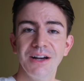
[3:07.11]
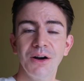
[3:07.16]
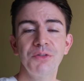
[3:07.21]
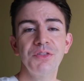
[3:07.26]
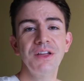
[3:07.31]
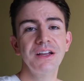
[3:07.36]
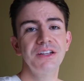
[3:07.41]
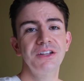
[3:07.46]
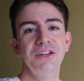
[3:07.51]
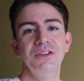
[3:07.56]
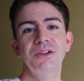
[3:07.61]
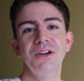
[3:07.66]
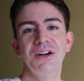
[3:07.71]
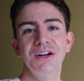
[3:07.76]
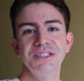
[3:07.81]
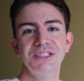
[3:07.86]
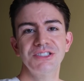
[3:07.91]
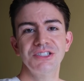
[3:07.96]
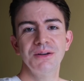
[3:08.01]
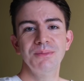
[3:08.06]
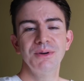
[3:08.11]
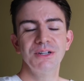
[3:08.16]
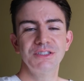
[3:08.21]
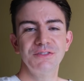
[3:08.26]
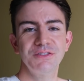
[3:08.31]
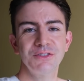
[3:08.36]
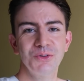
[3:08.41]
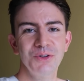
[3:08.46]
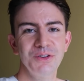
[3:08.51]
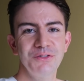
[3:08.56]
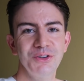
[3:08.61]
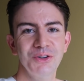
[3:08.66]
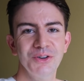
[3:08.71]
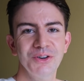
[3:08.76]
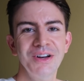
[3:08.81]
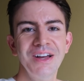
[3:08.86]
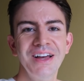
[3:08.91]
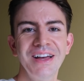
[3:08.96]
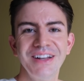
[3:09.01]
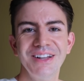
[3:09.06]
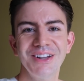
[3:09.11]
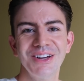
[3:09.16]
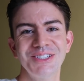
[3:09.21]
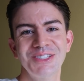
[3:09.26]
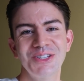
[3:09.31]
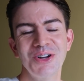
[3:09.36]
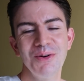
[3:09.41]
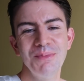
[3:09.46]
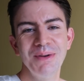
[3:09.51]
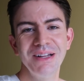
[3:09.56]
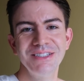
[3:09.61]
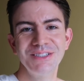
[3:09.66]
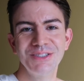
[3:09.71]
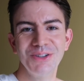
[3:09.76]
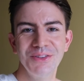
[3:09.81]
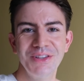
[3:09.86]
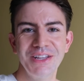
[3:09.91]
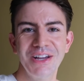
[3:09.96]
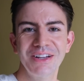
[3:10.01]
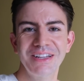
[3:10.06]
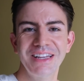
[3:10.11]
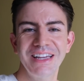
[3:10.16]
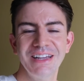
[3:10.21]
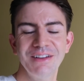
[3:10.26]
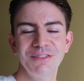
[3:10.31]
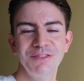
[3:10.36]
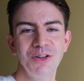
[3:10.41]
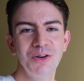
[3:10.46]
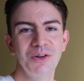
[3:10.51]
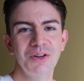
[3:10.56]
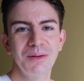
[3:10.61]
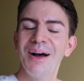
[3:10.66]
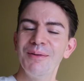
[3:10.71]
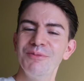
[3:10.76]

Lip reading: Oh, thank you guys so much for all of your nice comments on the IKEA vlog.